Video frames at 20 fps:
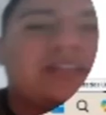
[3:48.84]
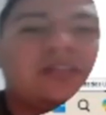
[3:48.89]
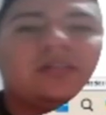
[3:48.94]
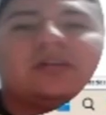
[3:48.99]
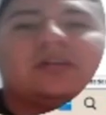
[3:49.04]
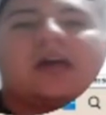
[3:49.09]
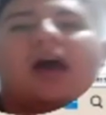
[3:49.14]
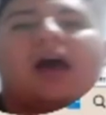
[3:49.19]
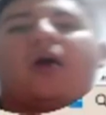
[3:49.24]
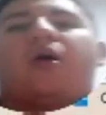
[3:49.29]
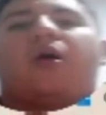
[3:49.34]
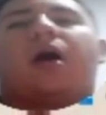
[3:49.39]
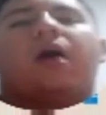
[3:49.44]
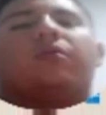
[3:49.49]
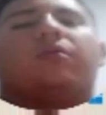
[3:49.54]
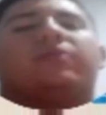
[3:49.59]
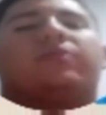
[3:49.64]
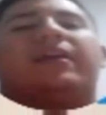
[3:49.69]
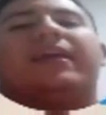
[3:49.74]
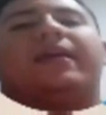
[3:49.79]
of how
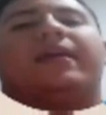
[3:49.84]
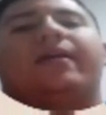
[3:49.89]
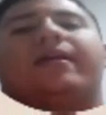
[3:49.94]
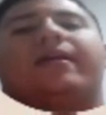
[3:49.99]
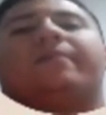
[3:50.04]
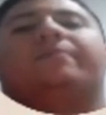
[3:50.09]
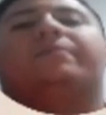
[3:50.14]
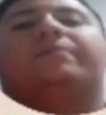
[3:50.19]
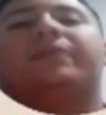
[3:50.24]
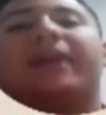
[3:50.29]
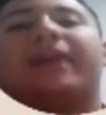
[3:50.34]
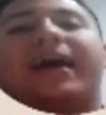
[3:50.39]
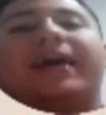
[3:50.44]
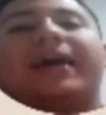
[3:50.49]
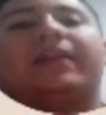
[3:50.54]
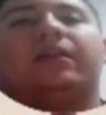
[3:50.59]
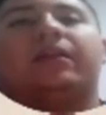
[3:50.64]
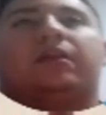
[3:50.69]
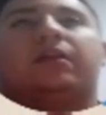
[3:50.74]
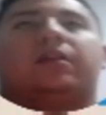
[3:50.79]
they implied
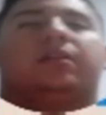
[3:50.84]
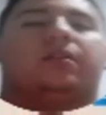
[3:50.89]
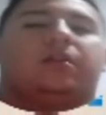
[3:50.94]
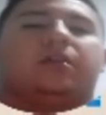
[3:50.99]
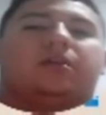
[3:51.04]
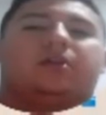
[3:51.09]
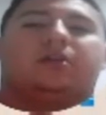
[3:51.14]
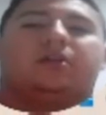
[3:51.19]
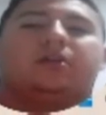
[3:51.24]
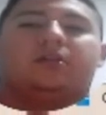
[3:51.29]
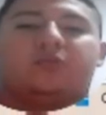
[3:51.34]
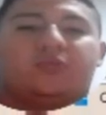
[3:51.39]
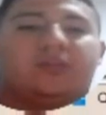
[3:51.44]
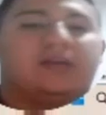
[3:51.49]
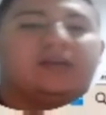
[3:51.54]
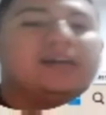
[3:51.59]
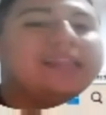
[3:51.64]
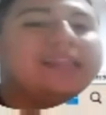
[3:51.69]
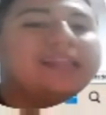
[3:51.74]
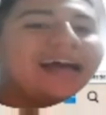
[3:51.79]
in the during the
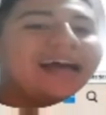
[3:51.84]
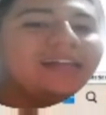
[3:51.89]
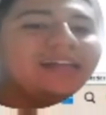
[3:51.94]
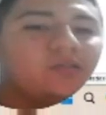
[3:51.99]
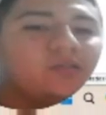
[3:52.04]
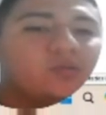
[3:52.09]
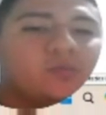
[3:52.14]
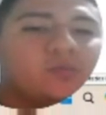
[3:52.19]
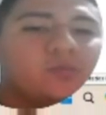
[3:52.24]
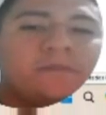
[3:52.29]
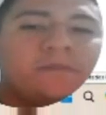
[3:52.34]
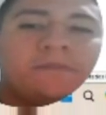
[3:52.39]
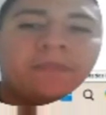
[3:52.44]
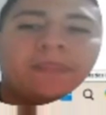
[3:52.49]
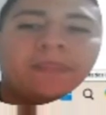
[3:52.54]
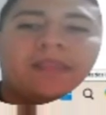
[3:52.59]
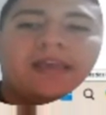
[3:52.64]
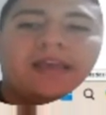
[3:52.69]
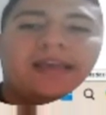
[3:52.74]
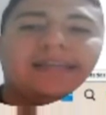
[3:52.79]
classroom
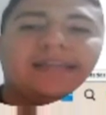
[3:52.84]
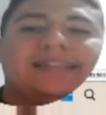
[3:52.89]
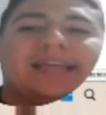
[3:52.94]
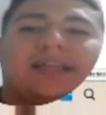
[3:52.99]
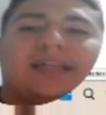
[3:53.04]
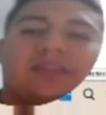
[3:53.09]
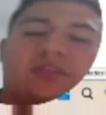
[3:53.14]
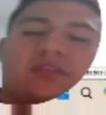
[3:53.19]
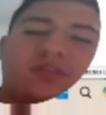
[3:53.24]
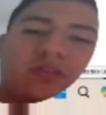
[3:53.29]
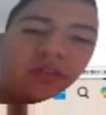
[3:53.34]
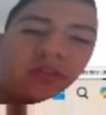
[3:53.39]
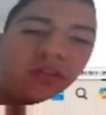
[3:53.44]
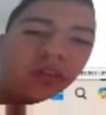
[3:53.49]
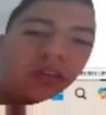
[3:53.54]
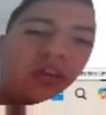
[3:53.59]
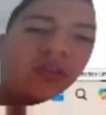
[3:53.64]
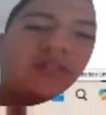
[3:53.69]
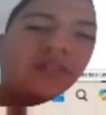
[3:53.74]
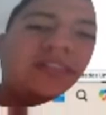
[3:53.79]
is that
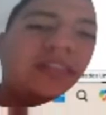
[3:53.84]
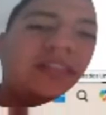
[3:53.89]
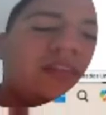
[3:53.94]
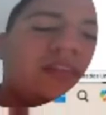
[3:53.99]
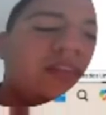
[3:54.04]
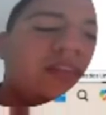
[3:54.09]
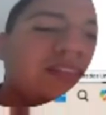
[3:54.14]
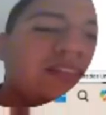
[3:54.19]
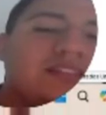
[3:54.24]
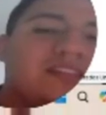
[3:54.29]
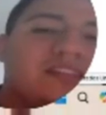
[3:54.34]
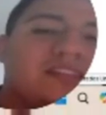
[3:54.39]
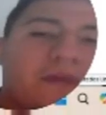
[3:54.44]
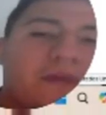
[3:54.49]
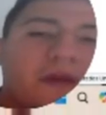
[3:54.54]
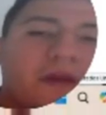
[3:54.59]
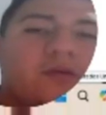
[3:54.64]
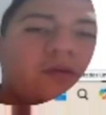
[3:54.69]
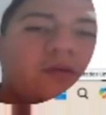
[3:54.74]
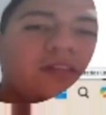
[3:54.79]
using these
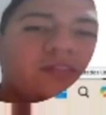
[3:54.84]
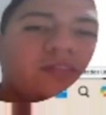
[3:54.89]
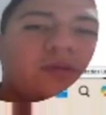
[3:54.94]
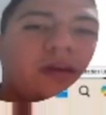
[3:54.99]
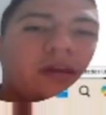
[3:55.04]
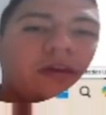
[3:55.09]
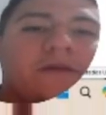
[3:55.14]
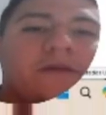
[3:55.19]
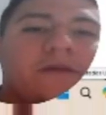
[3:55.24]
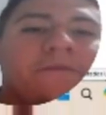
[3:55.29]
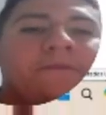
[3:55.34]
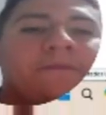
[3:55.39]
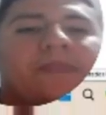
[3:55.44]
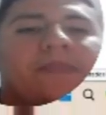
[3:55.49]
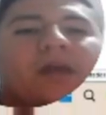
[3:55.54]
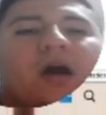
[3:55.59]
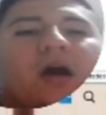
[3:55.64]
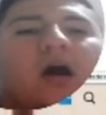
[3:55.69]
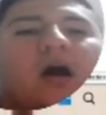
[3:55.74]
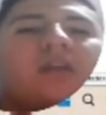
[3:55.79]
theories right here,
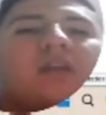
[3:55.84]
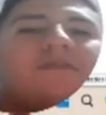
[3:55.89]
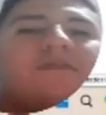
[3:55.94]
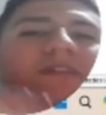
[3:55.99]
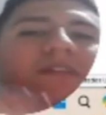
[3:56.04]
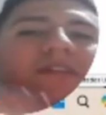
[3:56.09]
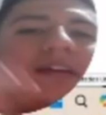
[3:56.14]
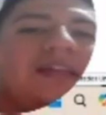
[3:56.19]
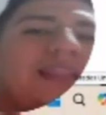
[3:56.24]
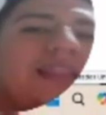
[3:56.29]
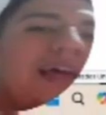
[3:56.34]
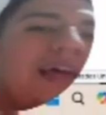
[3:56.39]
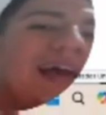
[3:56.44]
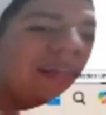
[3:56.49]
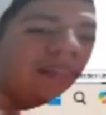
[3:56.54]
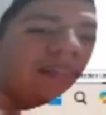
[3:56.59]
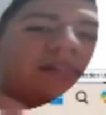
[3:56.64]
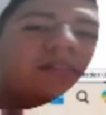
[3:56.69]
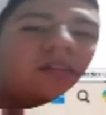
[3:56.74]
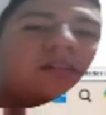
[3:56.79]
all of the classes
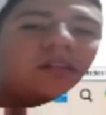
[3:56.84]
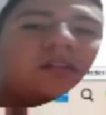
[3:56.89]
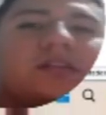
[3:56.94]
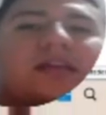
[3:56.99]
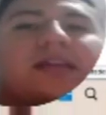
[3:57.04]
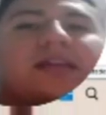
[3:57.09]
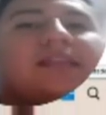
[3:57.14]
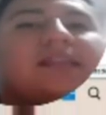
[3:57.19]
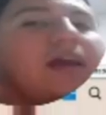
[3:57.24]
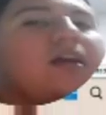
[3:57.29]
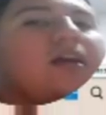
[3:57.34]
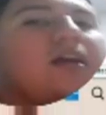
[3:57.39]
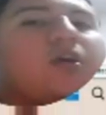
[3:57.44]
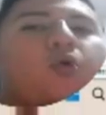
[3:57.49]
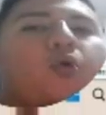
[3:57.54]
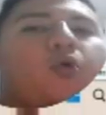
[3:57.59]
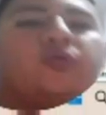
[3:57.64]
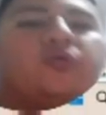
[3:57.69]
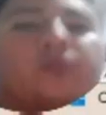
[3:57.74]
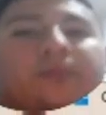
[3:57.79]
and all that they are going
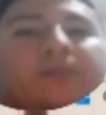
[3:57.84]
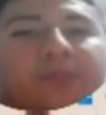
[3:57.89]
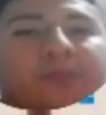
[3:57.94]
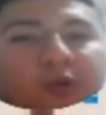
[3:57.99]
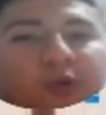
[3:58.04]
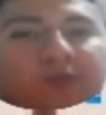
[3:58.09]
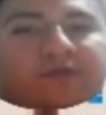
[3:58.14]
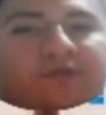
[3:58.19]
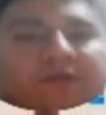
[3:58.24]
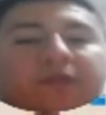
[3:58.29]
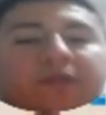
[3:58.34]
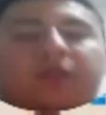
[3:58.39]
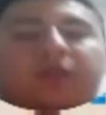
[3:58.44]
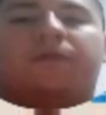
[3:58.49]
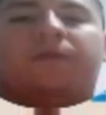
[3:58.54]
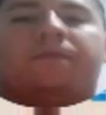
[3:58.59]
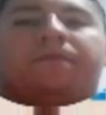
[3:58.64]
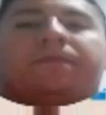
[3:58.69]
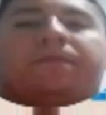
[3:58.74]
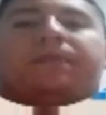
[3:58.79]
to improve.
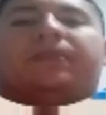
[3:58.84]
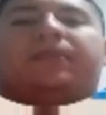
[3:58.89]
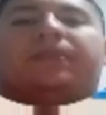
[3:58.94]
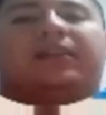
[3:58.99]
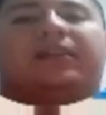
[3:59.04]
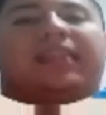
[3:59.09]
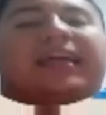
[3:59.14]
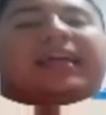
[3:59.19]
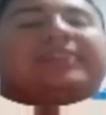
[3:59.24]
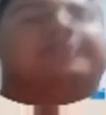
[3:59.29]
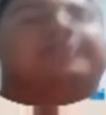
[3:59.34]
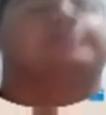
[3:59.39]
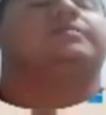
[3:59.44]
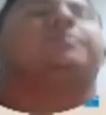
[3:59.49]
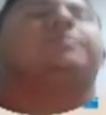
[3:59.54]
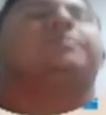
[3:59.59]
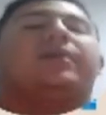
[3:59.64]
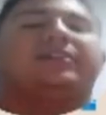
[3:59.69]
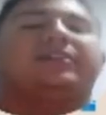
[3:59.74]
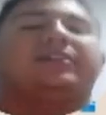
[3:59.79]
The classes and the
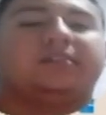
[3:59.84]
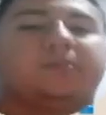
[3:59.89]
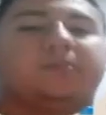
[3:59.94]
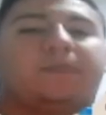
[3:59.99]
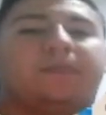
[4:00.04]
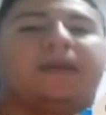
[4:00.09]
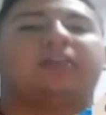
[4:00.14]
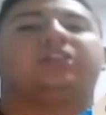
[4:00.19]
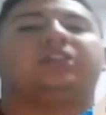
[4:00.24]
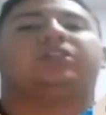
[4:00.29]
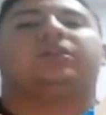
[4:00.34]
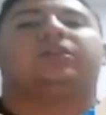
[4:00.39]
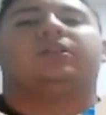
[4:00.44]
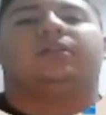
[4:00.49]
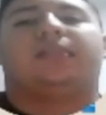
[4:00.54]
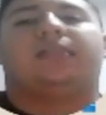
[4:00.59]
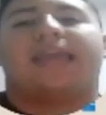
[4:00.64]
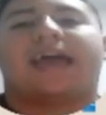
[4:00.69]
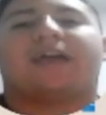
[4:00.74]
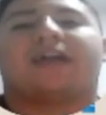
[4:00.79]
participation, the
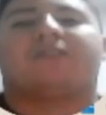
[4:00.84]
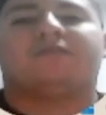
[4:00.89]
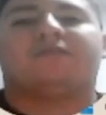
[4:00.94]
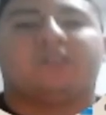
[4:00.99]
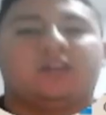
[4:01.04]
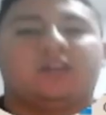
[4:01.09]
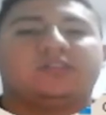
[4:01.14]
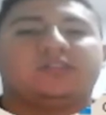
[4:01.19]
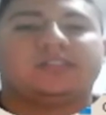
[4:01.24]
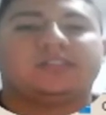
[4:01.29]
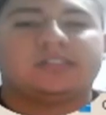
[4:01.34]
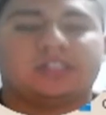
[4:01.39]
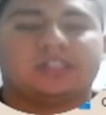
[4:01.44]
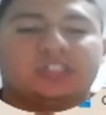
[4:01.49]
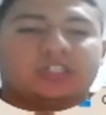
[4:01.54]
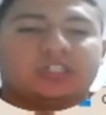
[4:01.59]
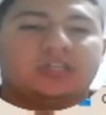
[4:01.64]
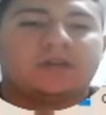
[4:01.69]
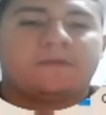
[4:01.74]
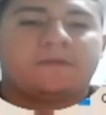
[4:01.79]
lack of the usage
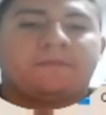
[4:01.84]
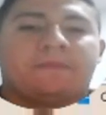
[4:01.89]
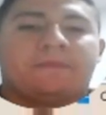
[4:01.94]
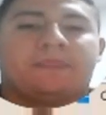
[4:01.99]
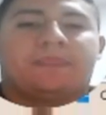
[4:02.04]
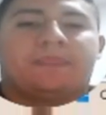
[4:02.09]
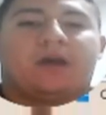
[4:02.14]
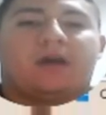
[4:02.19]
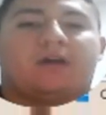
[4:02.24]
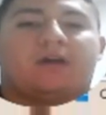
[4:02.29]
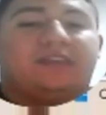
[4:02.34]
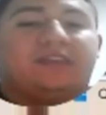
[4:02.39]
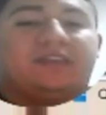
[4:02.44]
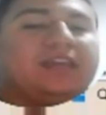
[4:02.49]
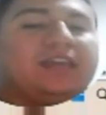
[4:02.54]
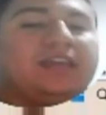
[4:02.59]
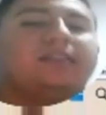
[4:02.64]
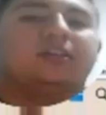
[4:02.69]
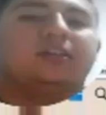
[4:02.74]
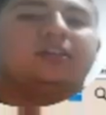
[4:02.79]
of the
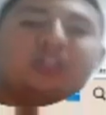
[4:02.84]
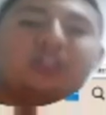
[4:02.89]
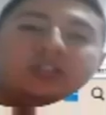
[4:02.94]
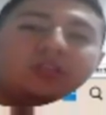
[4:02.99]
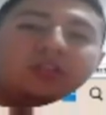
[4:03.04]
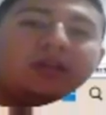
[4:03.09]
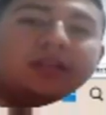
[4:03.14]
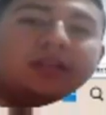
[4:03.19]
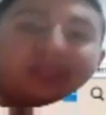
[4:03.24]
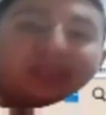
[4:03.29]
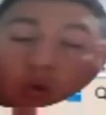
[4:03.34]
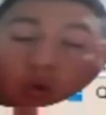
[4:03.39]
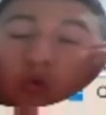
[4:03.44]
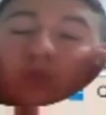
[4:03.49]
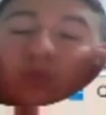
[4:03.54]
English is going to